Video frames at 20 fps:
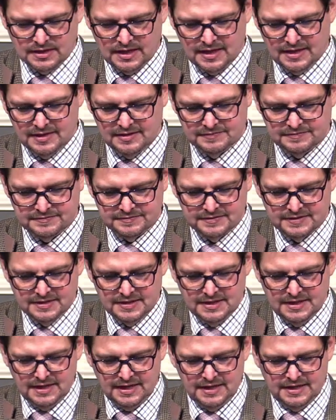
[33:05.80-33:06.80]
and life
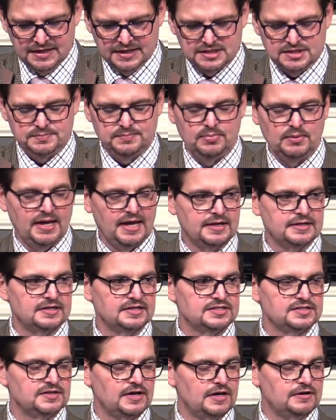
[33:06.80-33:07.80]
and expect
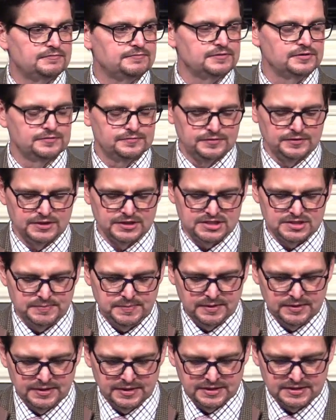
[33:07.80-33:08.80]
a, a, fruitful
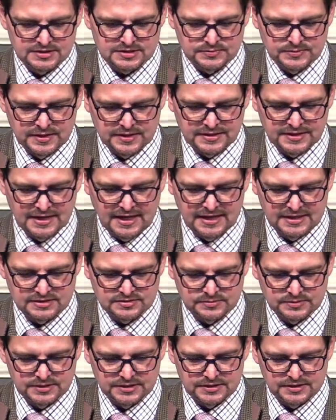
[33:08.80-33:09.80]
experience with
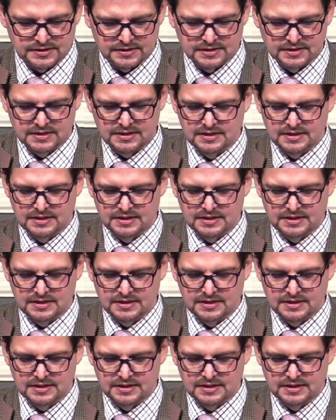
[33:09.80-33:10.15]
God's Word.